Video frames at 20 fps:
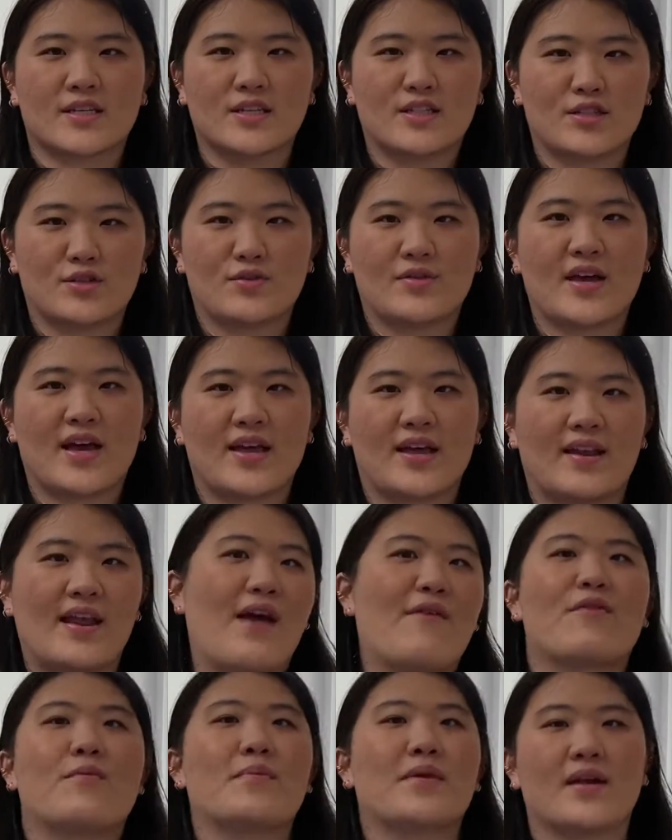could do that yet.
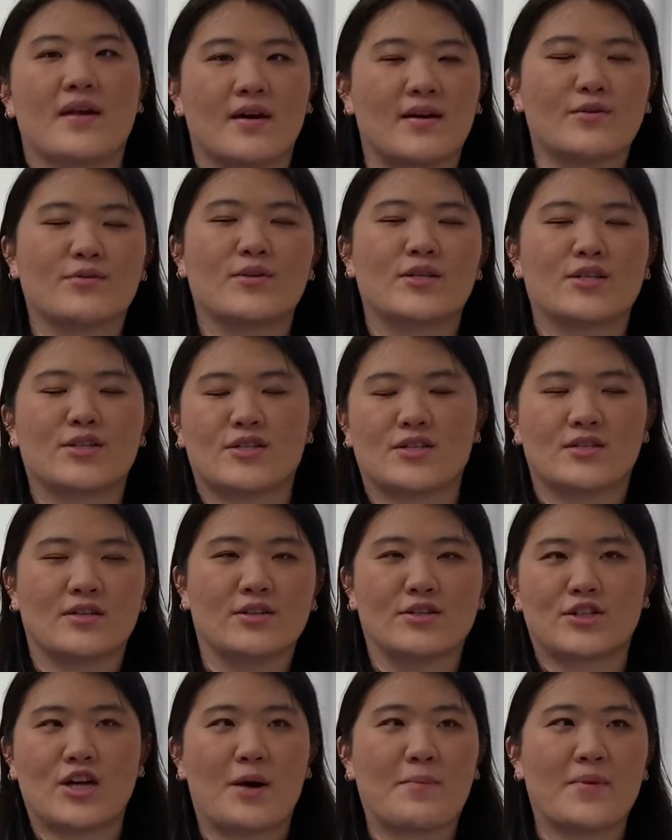Everybody else is still
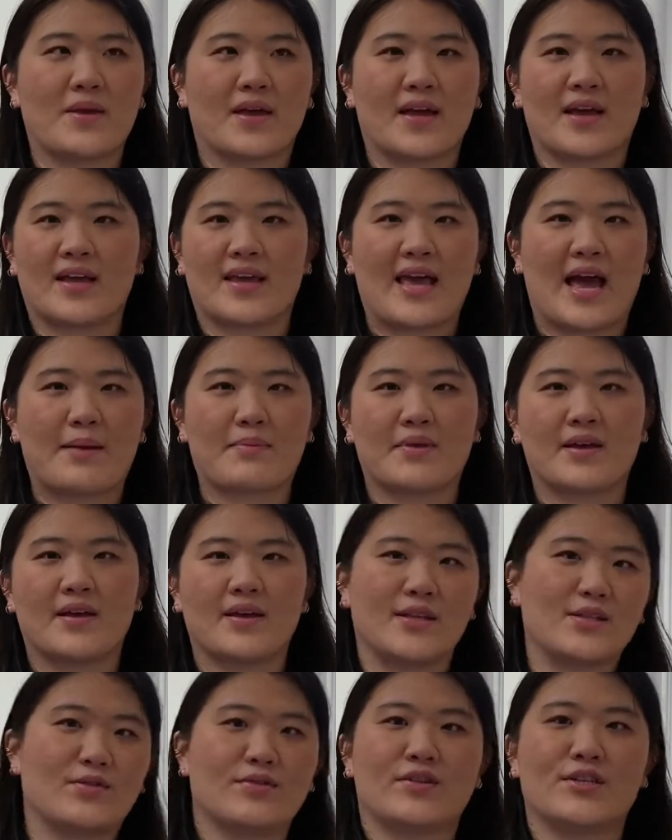shopping at Gap
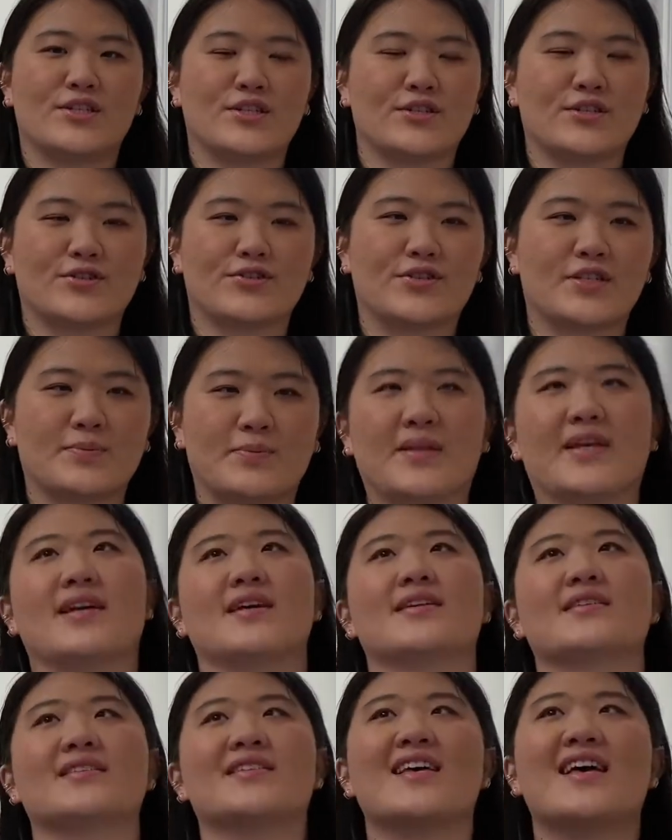Kids or the Children's
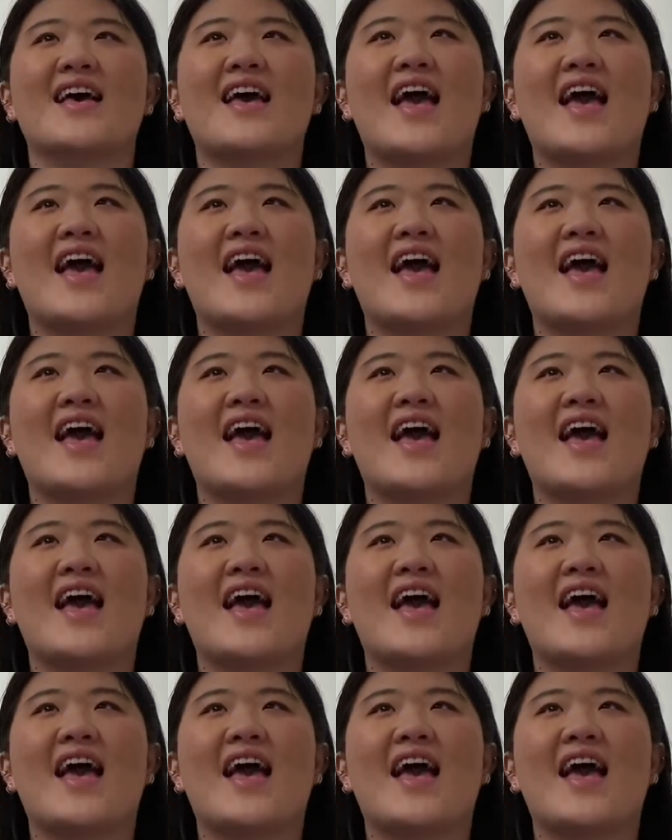Place.